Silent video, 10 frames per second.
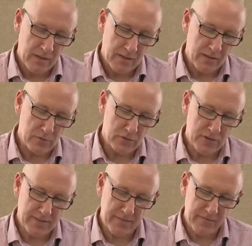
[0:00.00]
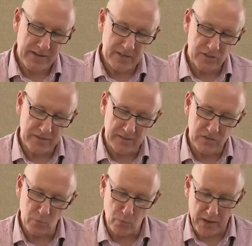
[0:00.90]
So just in relation then
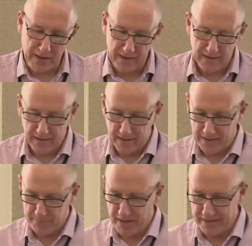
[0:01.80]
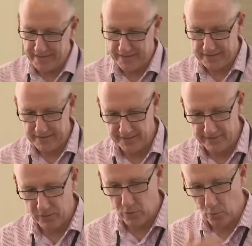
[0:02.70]
to where I think it needs
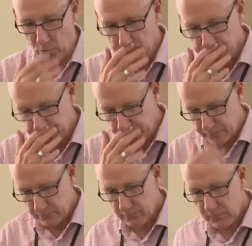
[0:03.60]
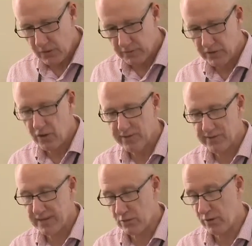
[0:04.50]
to go, the cost
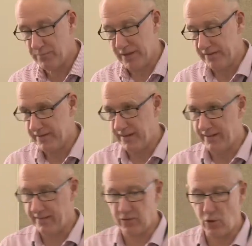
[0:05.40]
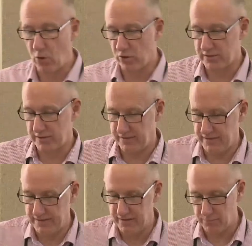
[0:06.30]
of the equipment is not
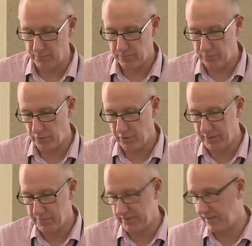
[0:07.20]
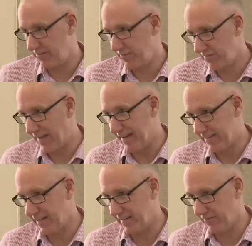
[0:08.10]
the prohibitive
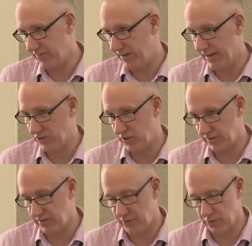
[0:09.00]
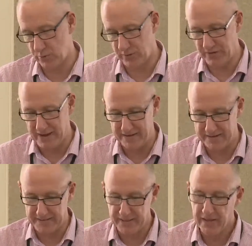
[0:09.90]
factor in relation to virtual
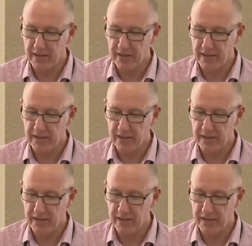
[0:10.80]
reality.